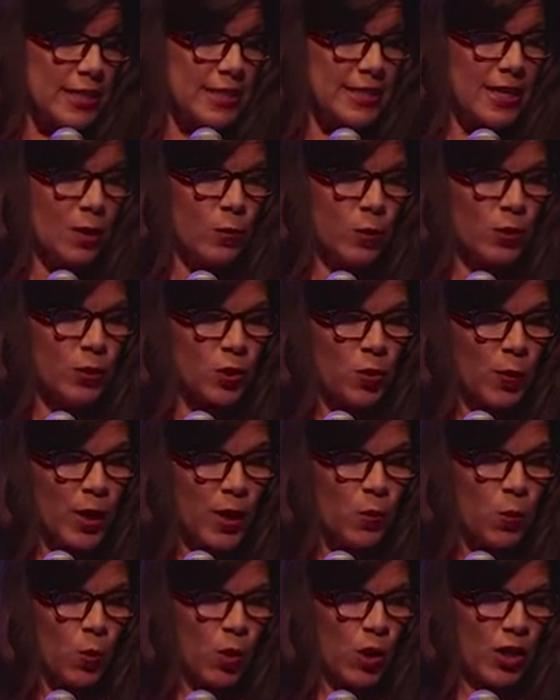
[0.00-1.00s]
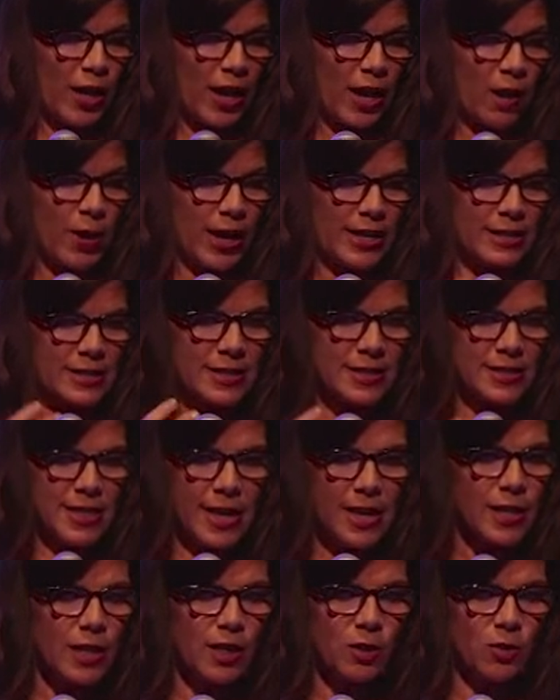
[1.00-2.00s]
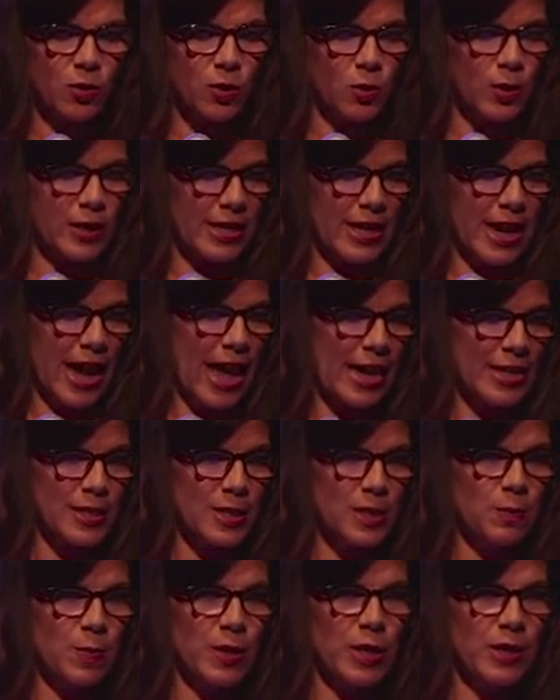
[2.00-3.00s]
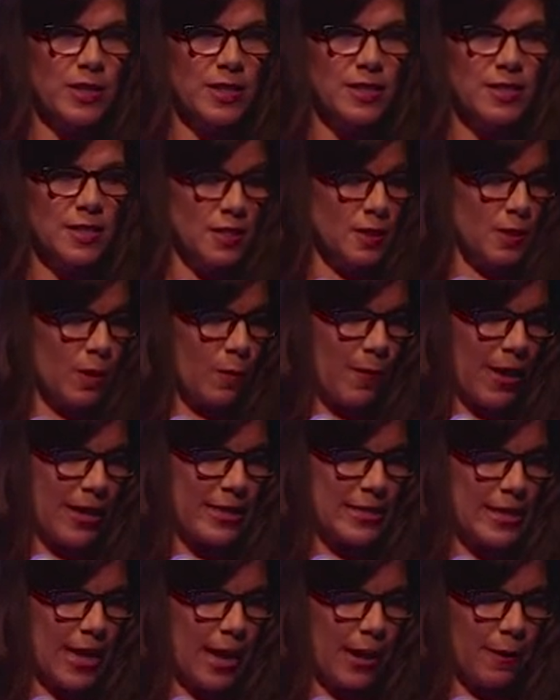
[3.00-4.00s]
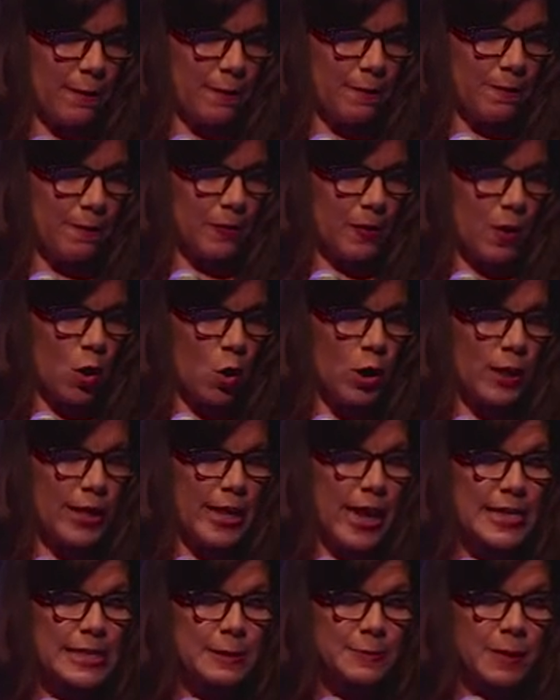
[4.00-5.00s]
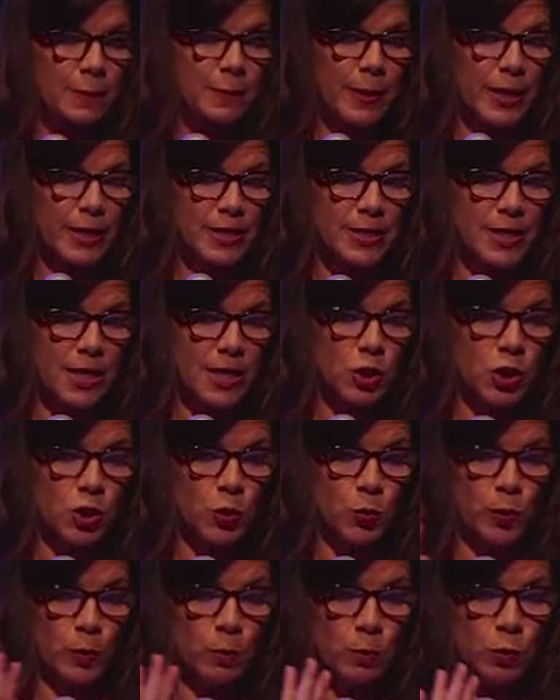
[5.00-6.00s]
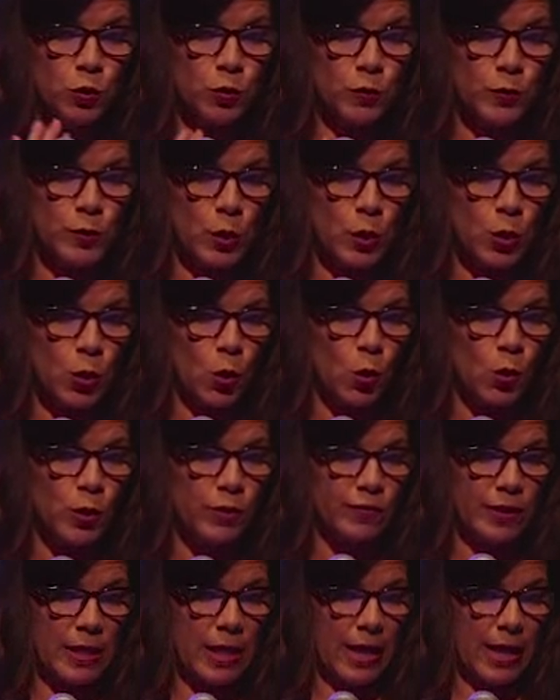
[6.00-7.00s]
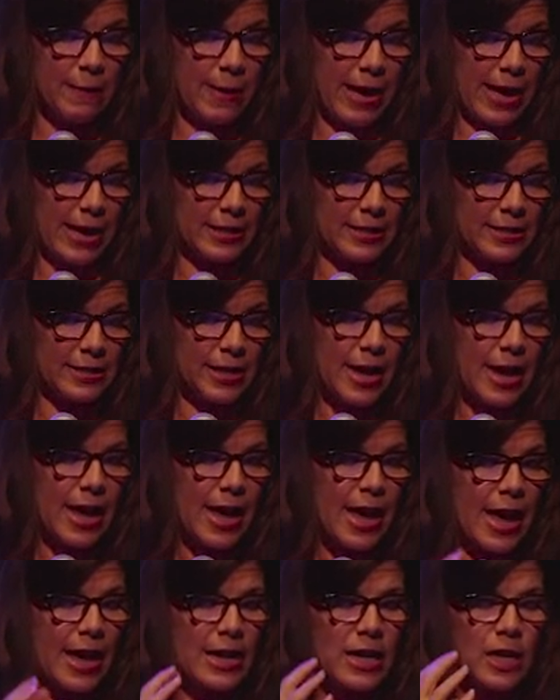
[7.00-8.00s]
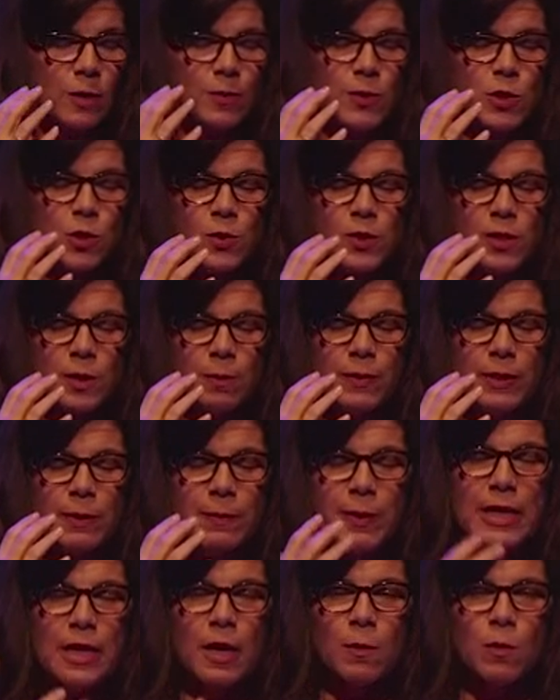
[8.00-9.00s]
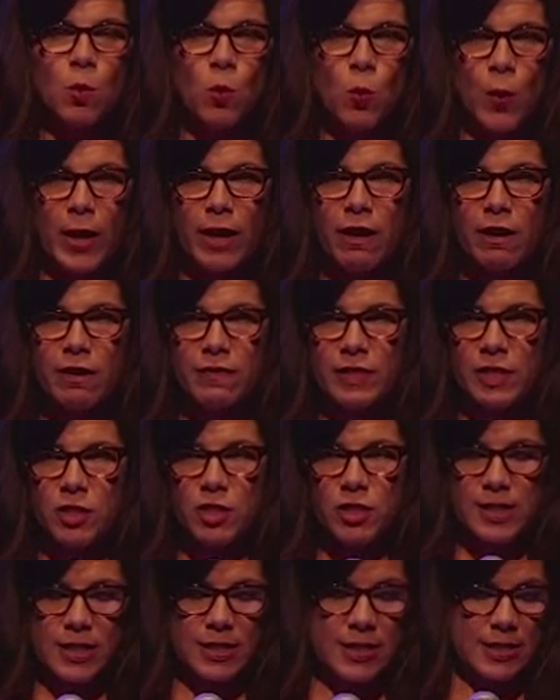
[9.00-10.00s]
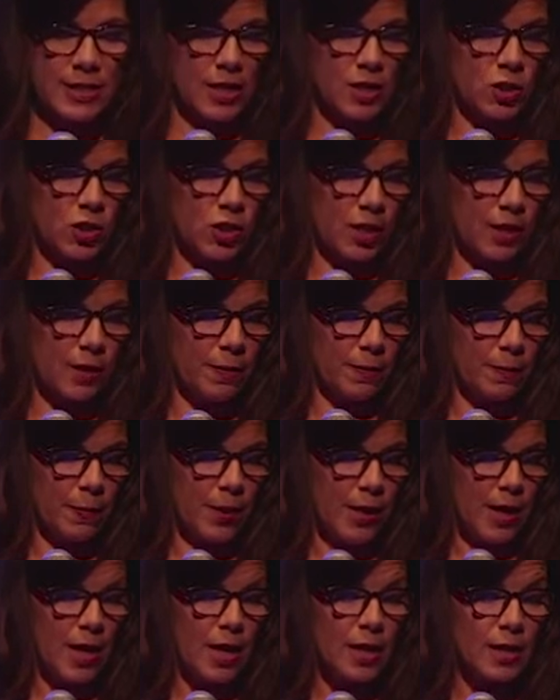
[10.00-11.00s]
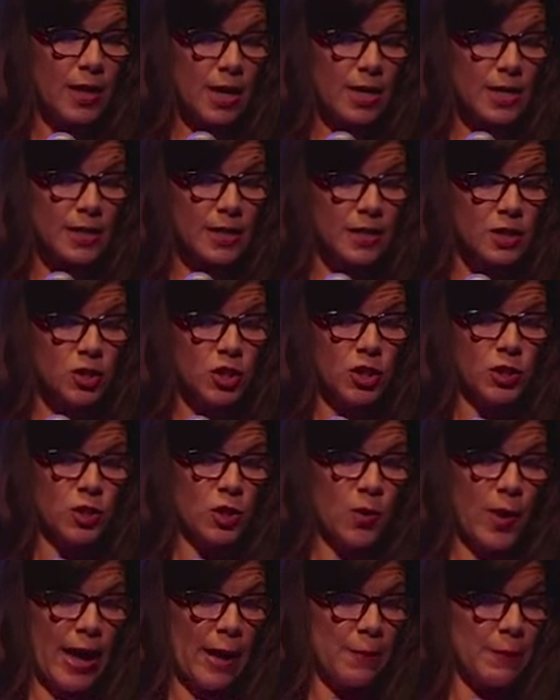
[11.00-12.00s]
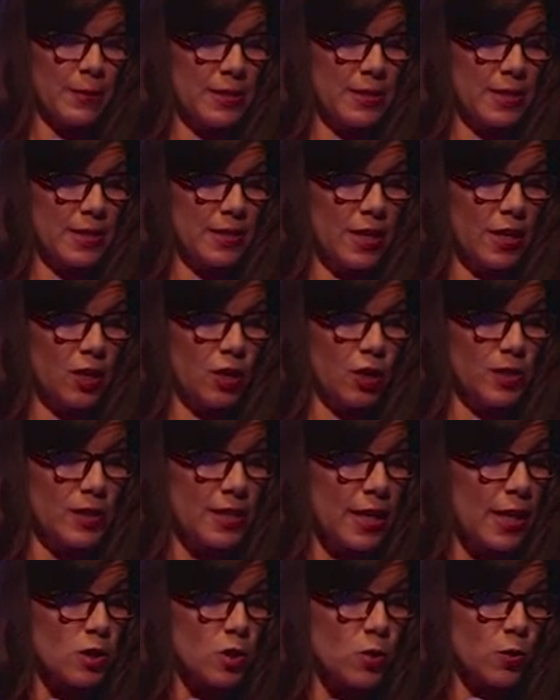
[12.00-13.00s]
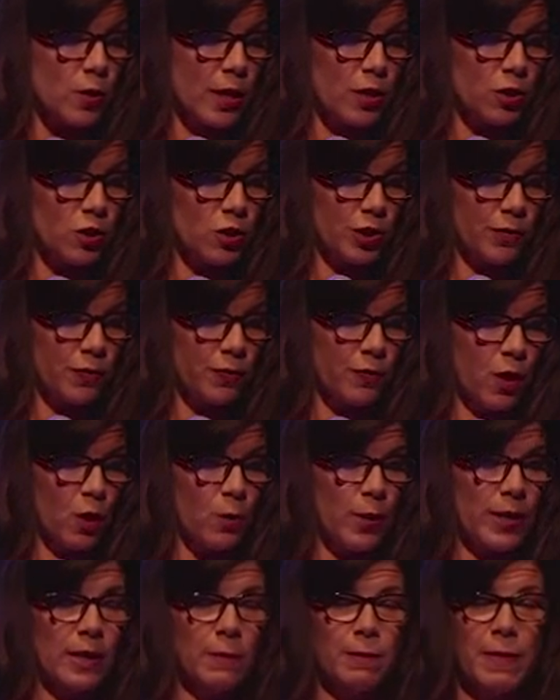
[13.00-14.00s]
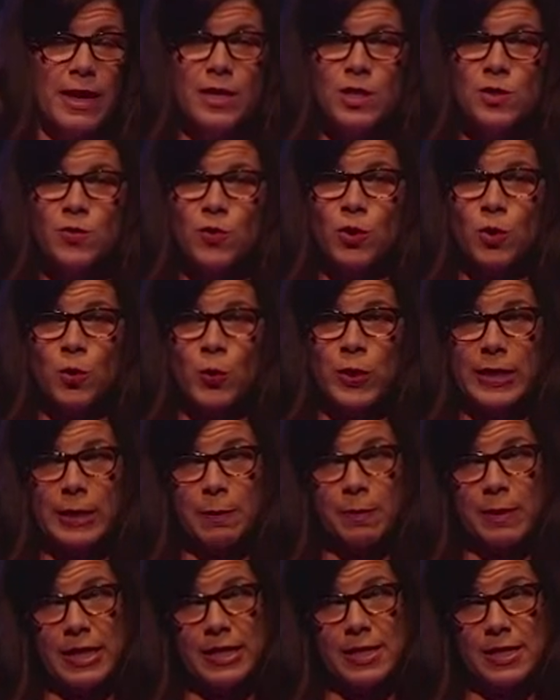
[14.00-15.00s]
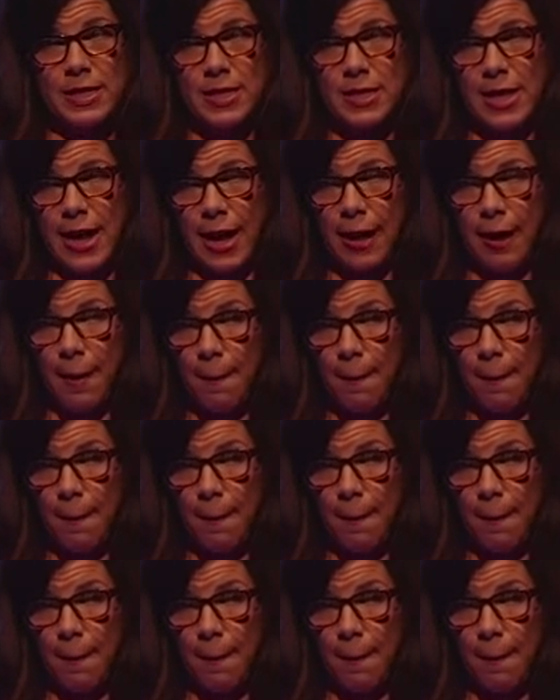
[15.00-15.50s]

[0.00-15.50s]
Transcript: the day with a great workout and sailing through it in high spirits until bedtime. Orgasmic meditation removes the goal of climax and helps you simply become aware of each sensation. Luckily, it just so happens to get your sexual energy flowing and makes for a really pleasant day.